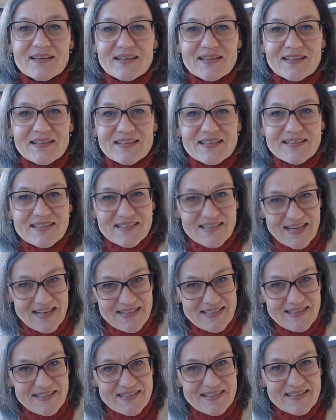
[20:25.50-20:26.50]

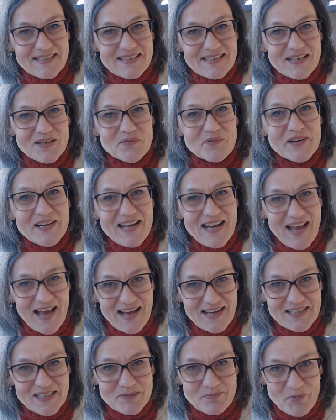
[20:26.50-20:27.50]
Since we
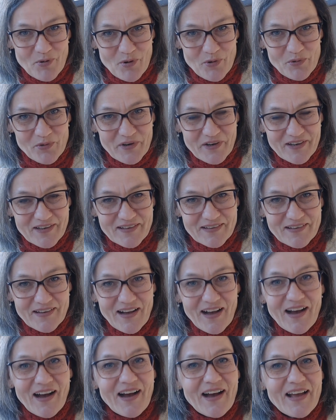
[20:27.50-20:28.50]
last spoke,
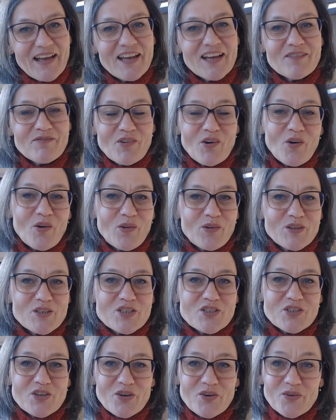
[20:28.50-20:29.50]
I have
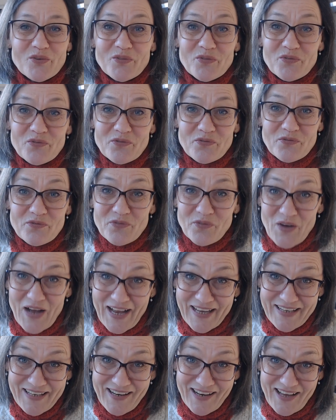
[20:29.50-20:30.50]
also
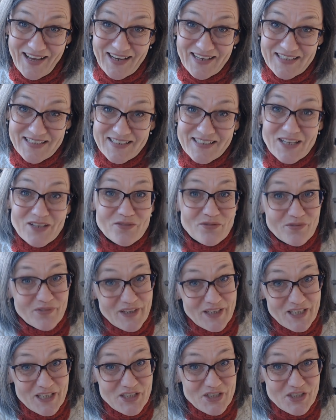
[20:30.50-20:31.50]
finalized and
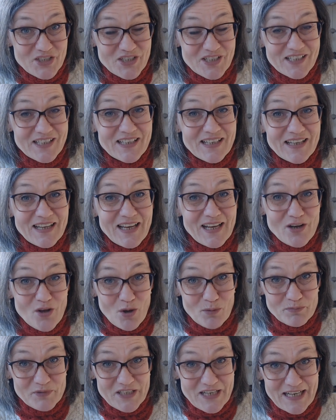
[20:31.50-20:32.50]
finished an
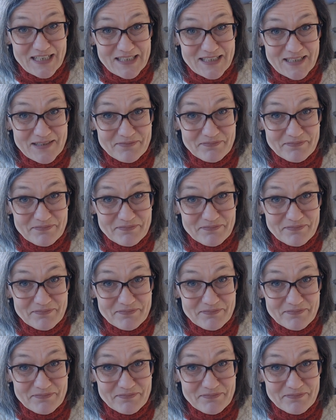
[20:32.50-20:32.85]
object.